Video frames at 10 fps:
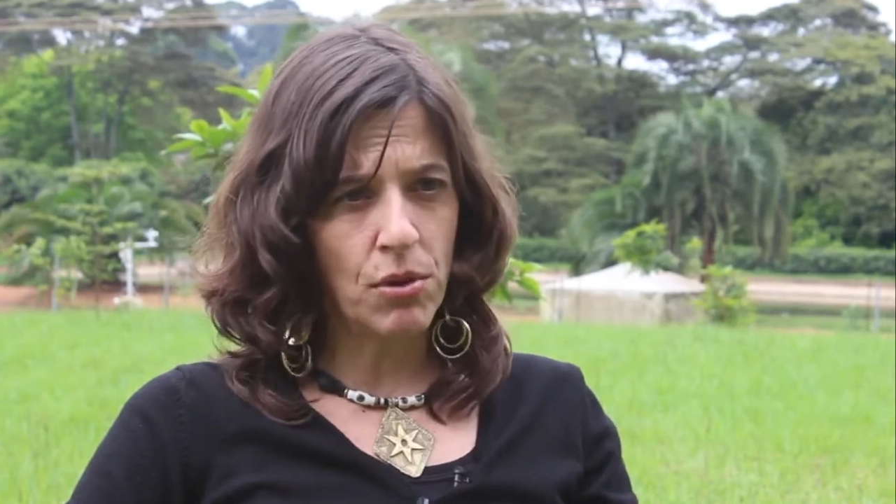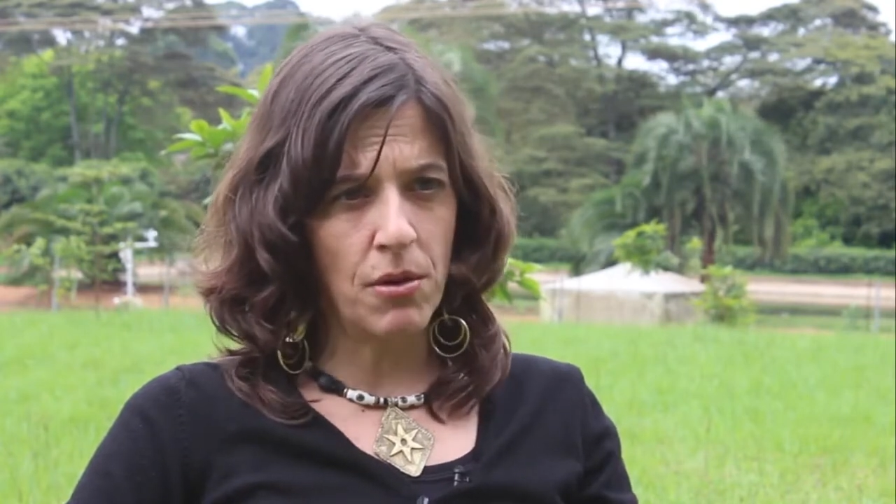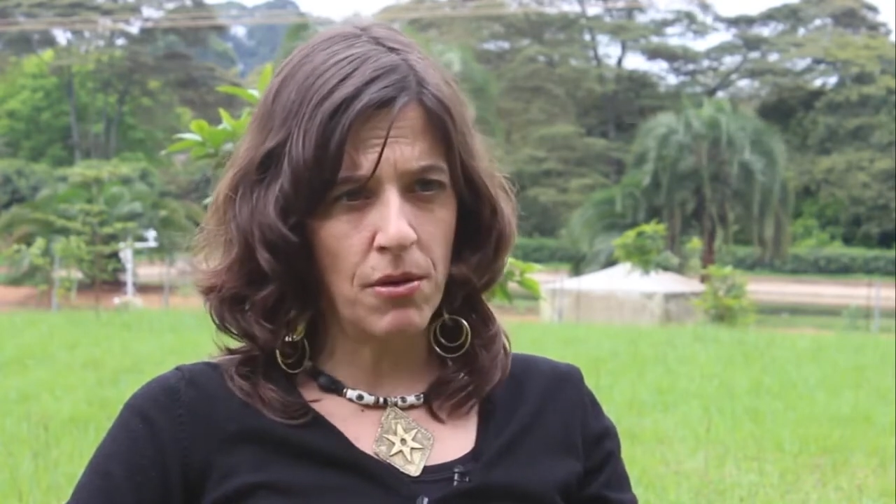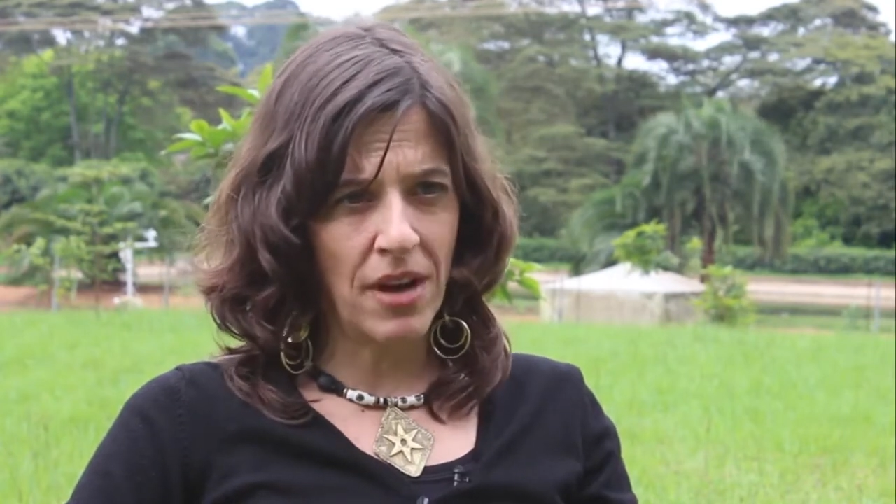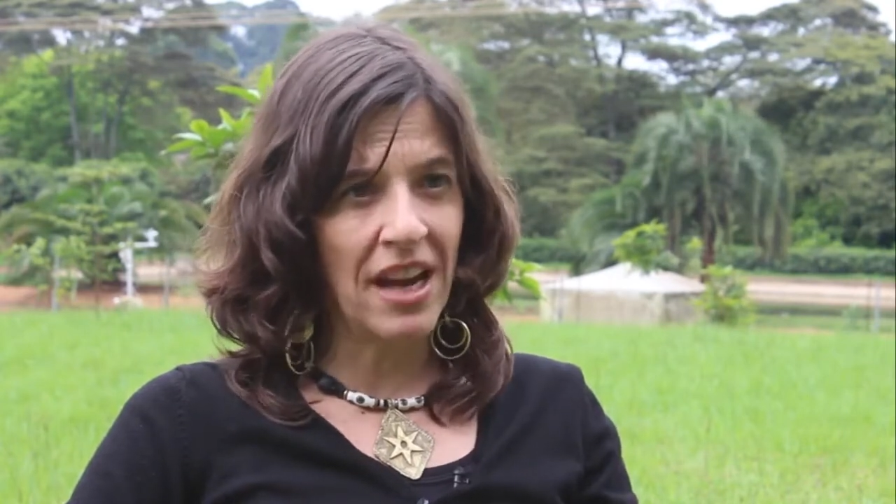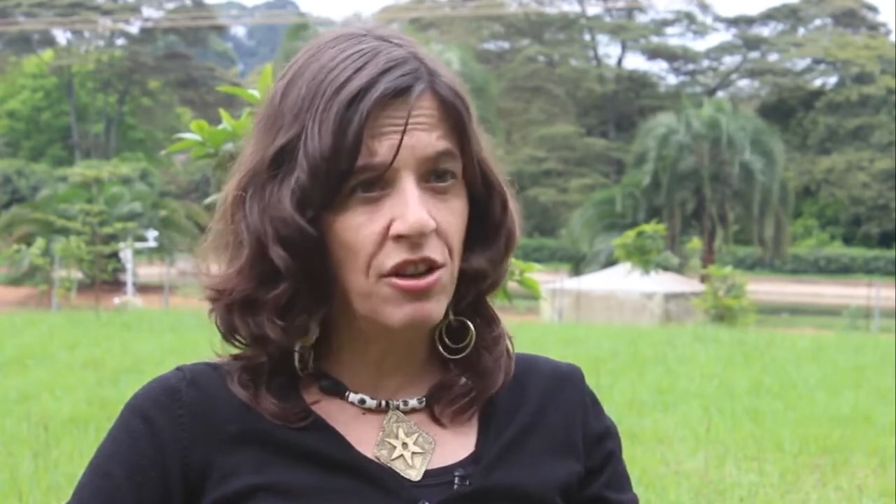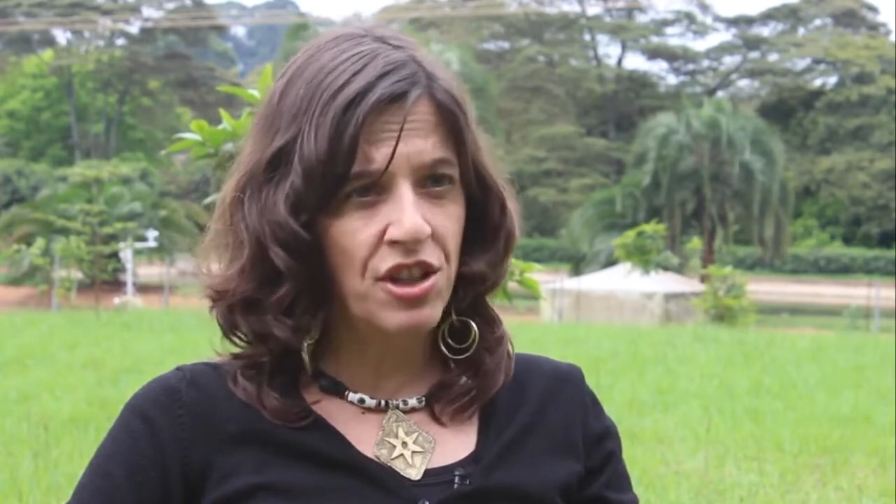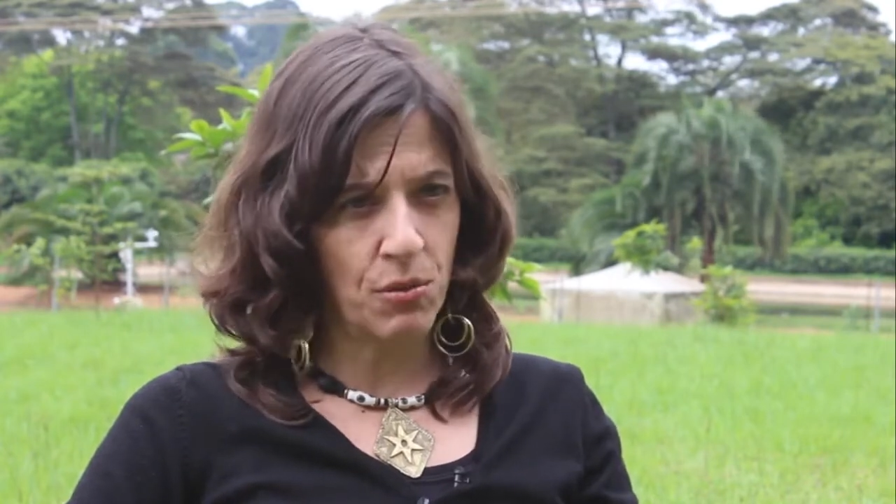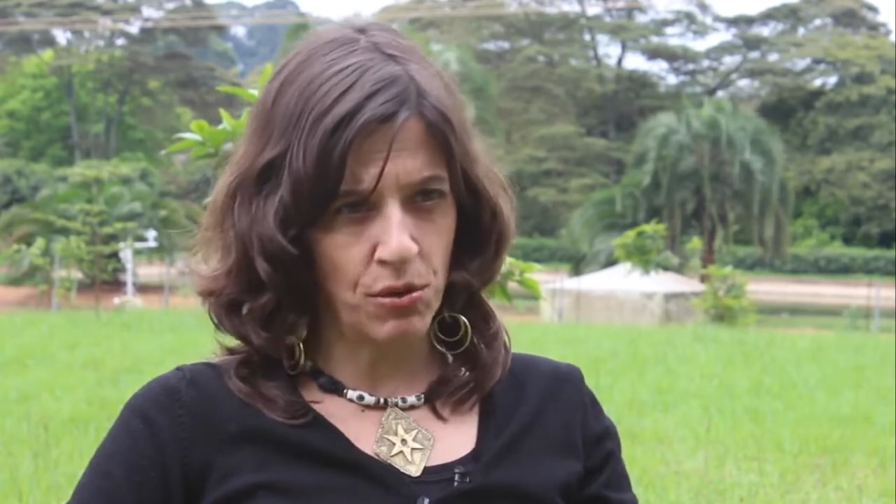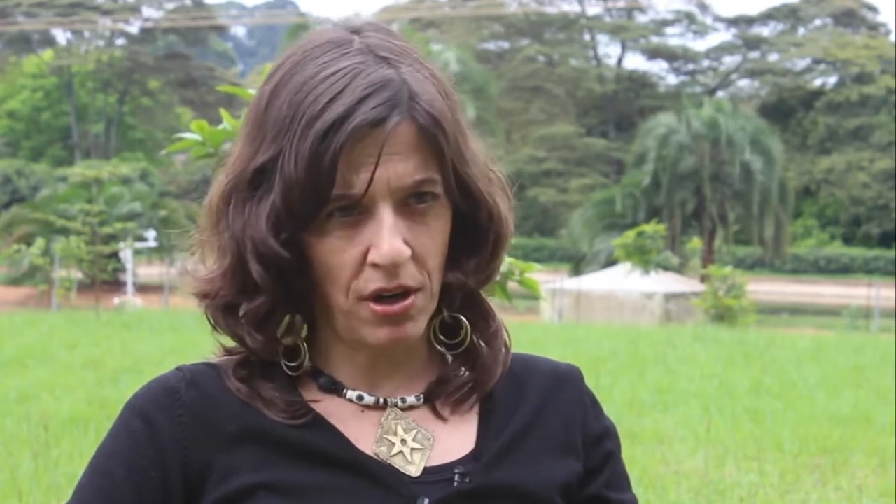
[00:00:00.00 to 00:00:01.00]
uh,
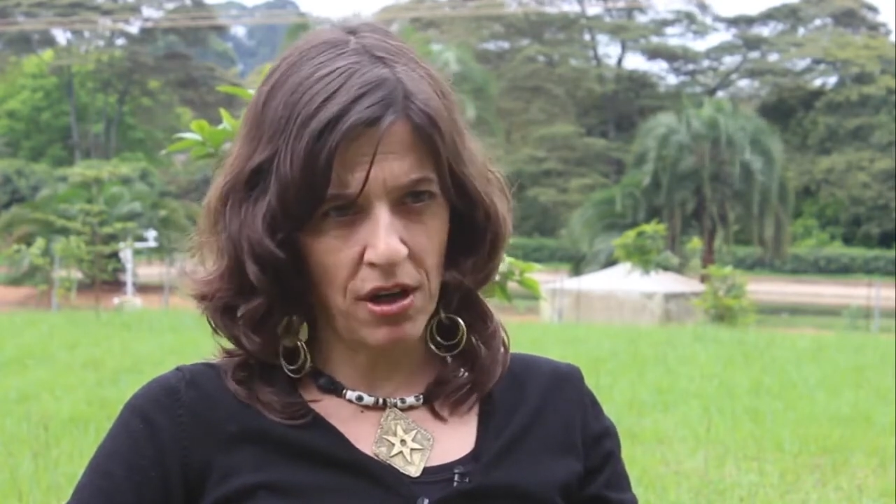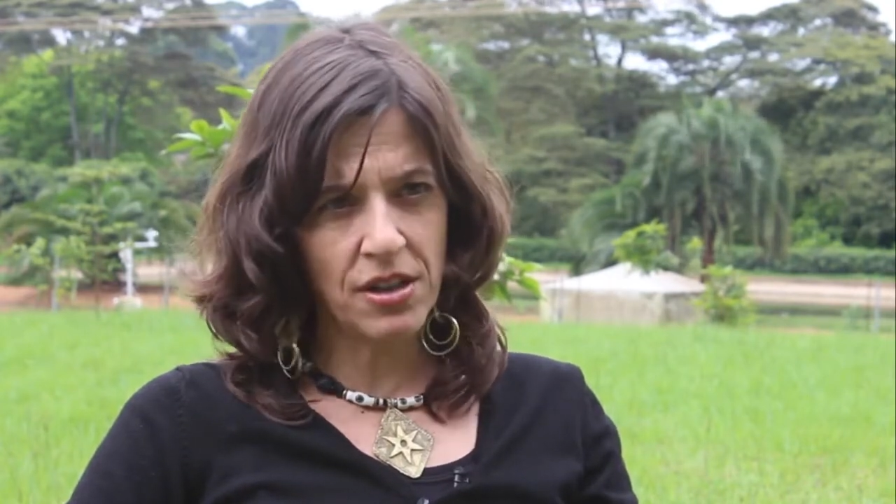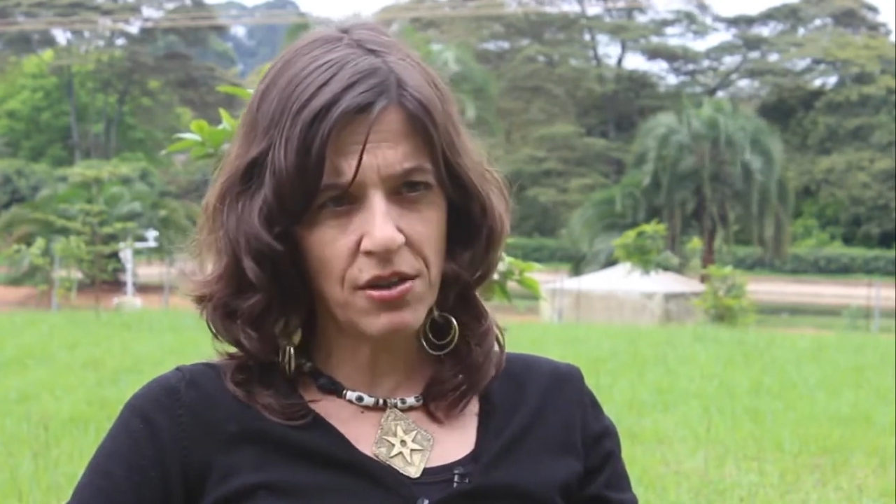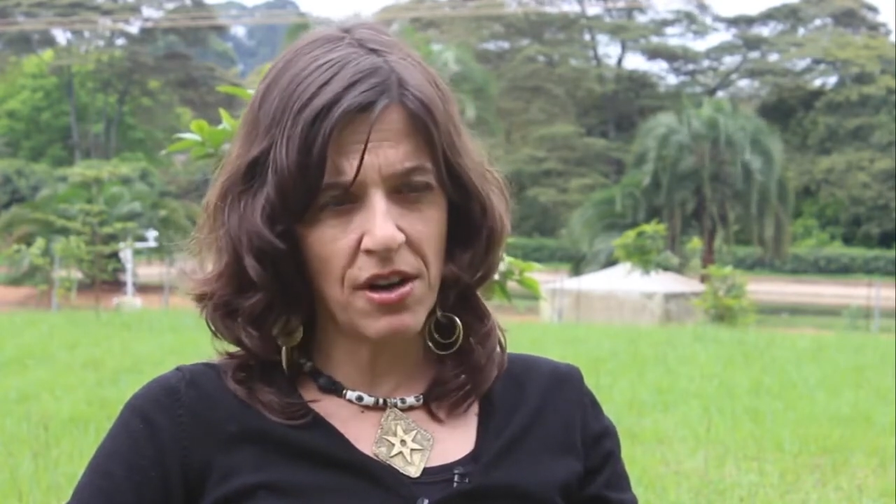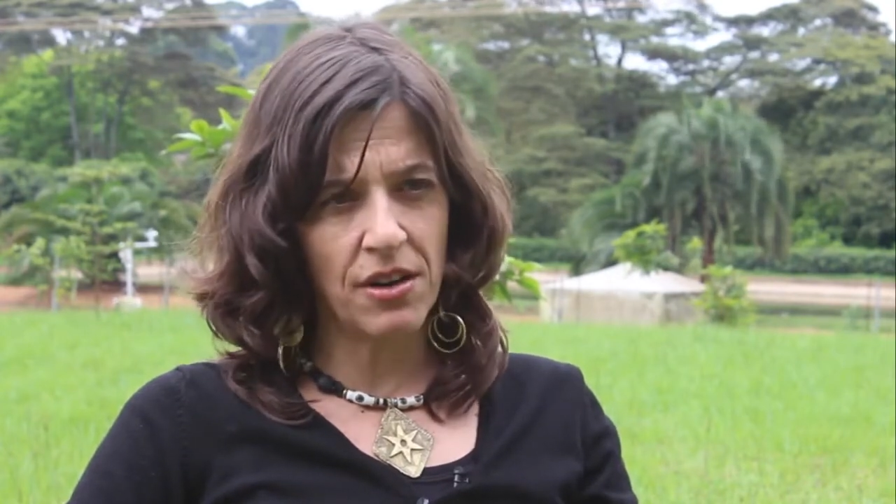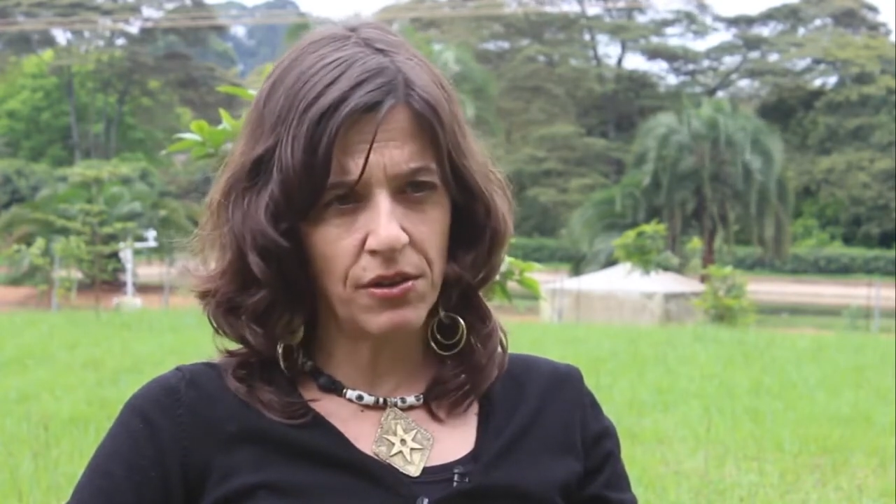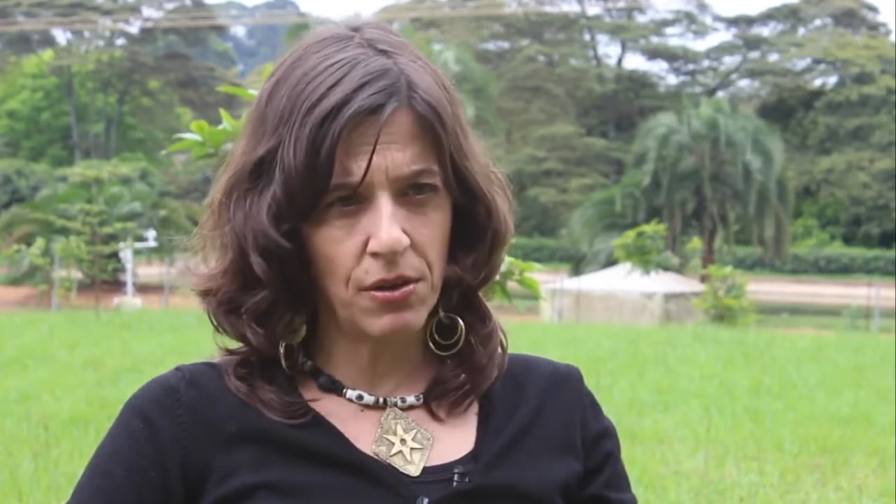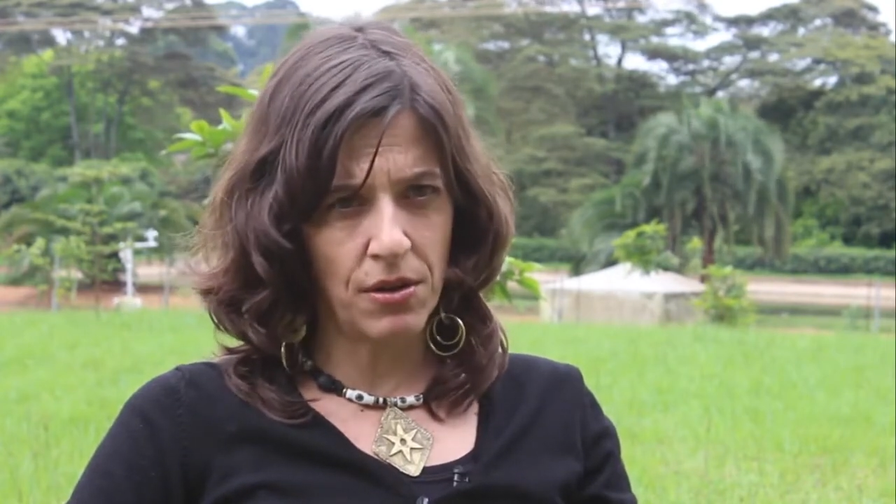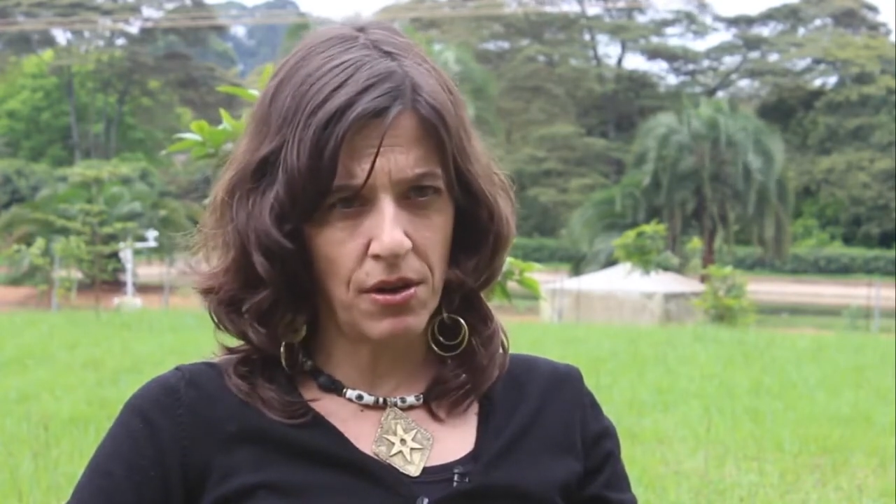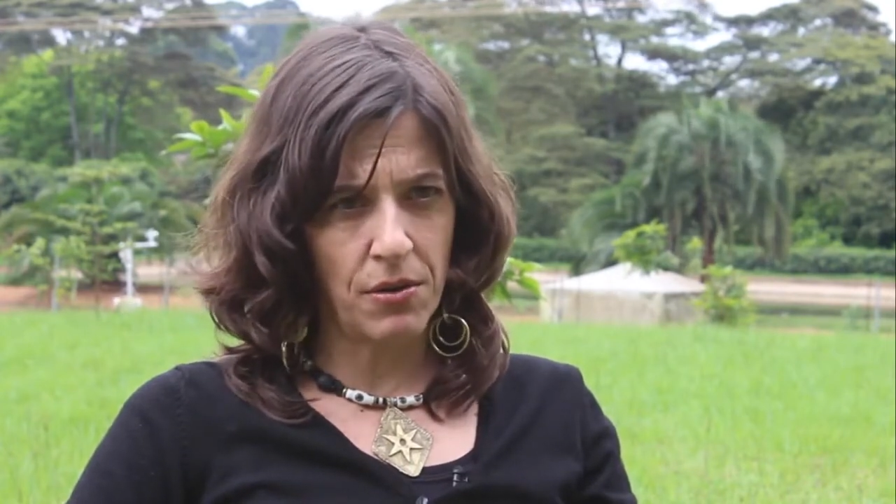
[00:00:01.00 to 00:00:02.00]
energy woodlots around the,